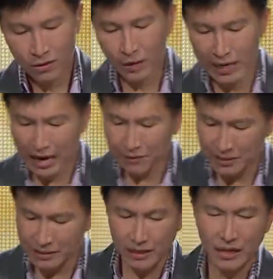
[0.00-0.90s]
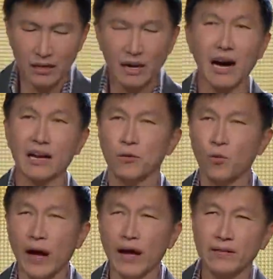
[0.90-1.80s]
when I was seeking God
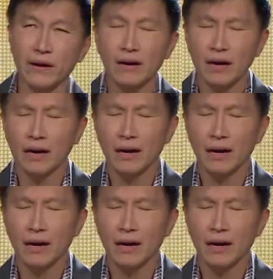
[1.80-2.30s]
whether